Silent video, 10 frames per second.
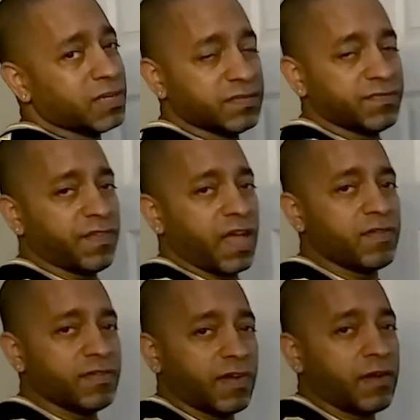is
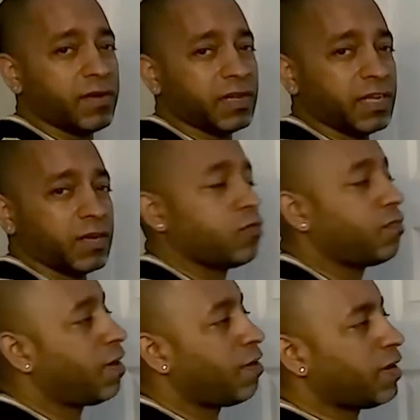very, very little,
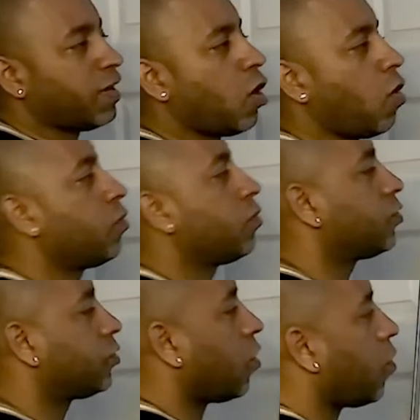very low.
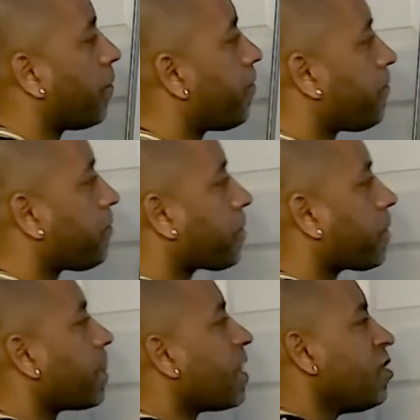So,
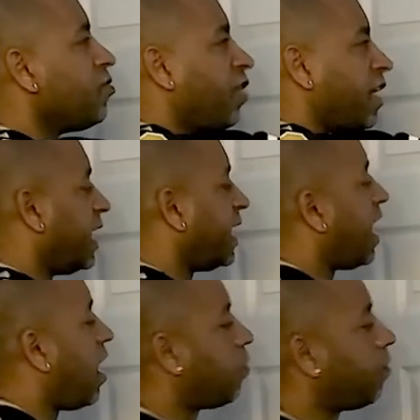checking
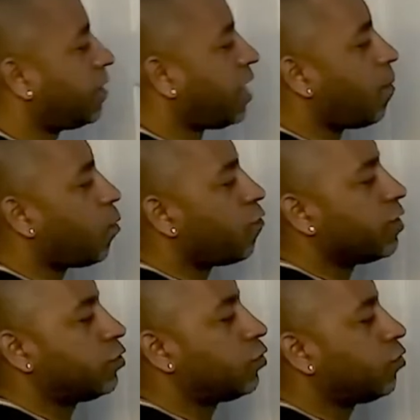account. Now,
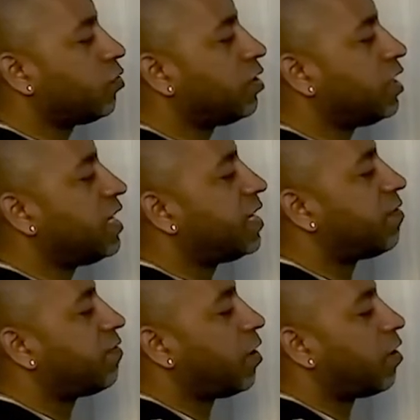moving to the
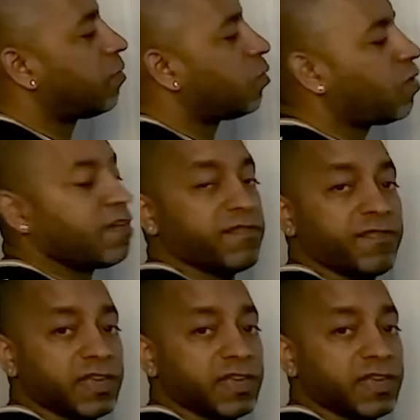variable and